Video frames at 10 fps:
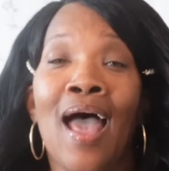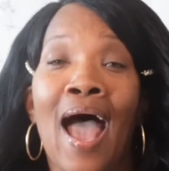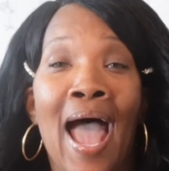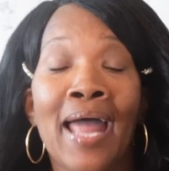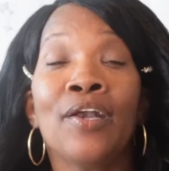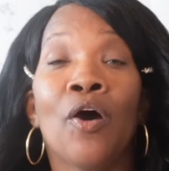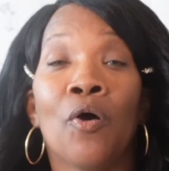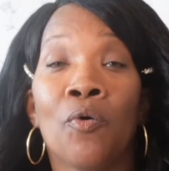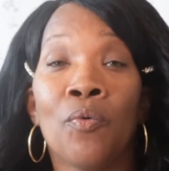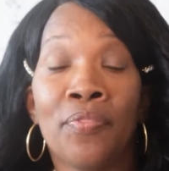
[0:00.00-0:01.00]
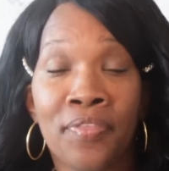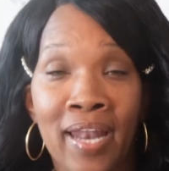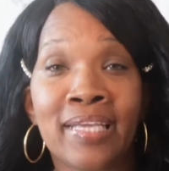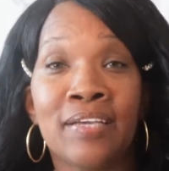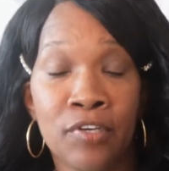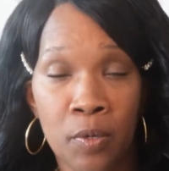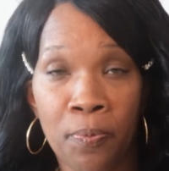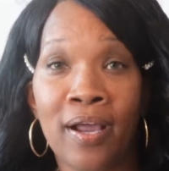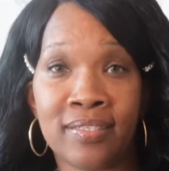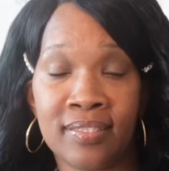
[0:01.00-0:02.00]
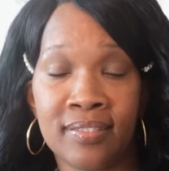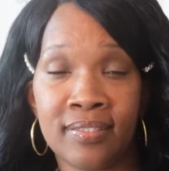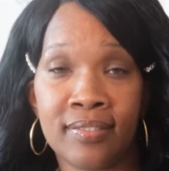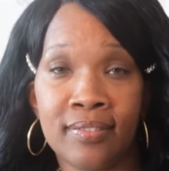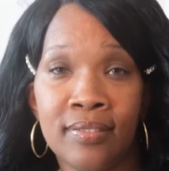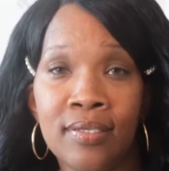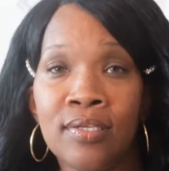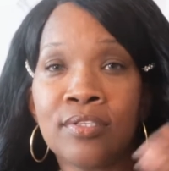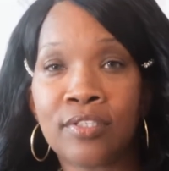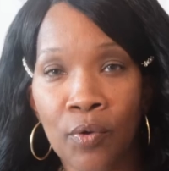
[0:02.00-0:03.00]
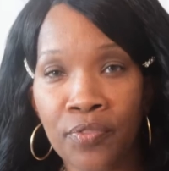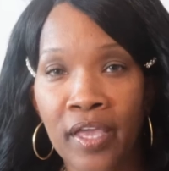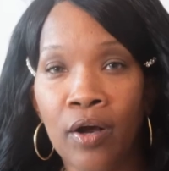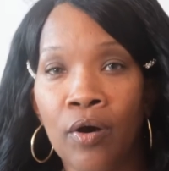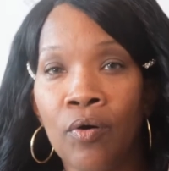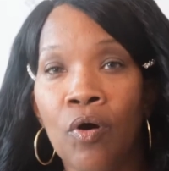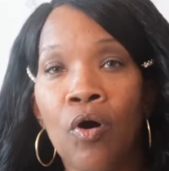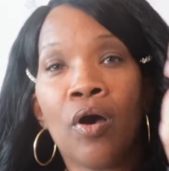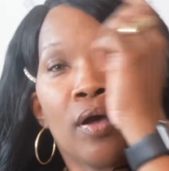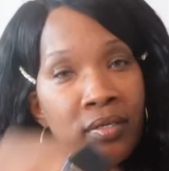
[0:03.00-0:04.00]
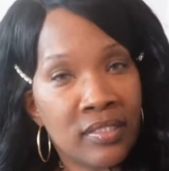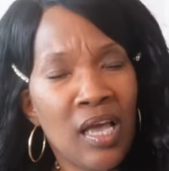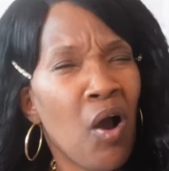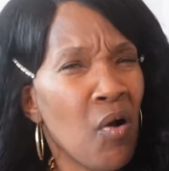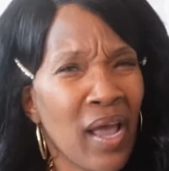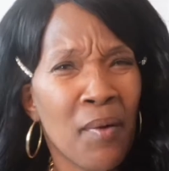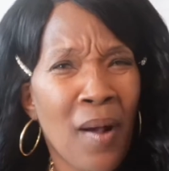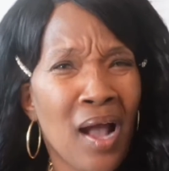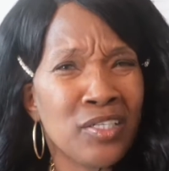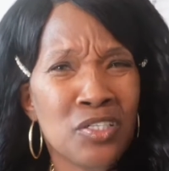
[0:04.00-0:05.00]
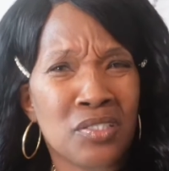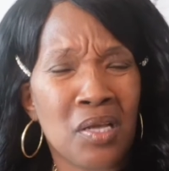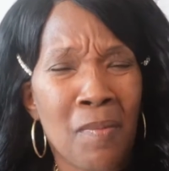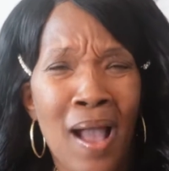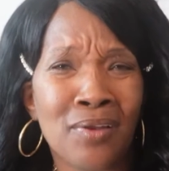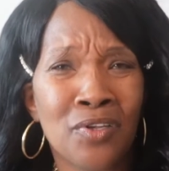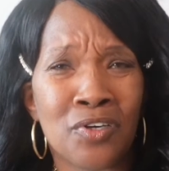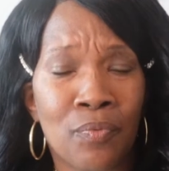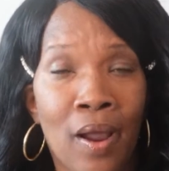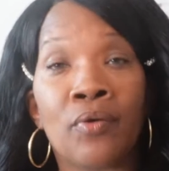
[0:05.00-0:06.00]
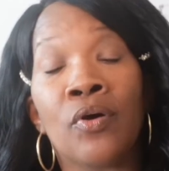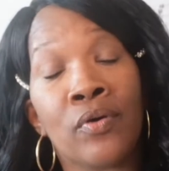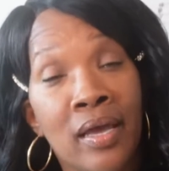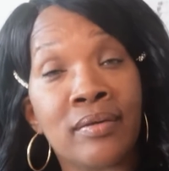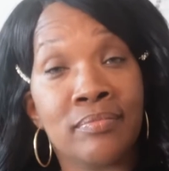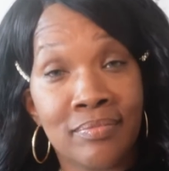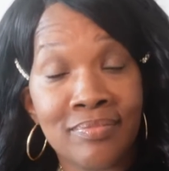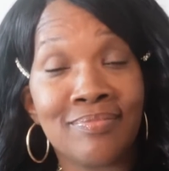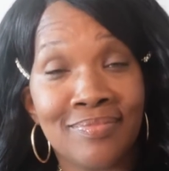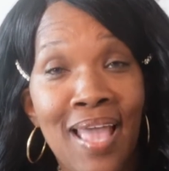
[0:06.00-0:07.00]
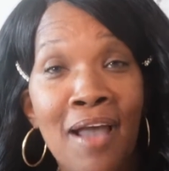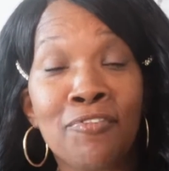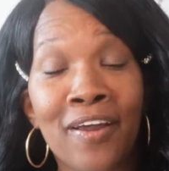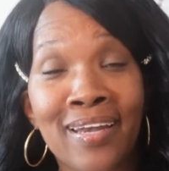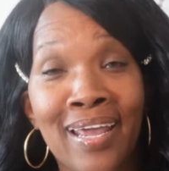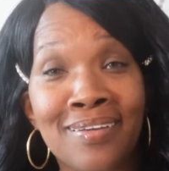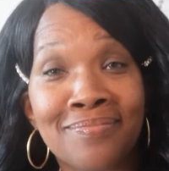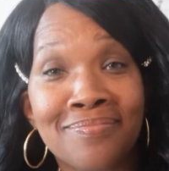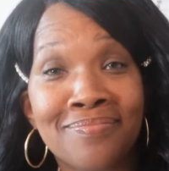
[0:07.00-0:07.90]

I know that I give good prices. So they all say, okay, well, I'll just, um, I'll look around. Okay. Have a great day.